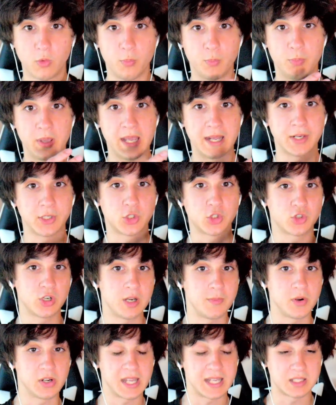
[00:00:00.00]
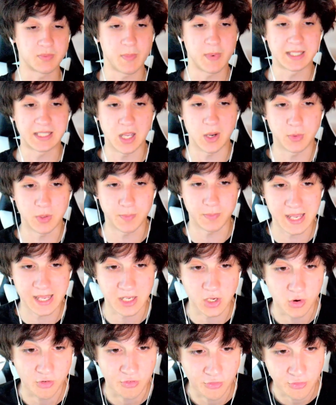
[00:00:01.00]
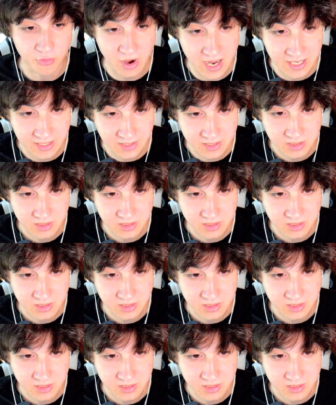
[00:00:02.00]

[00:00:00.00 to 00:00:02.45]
being a streamer gets mixed up with being your friend.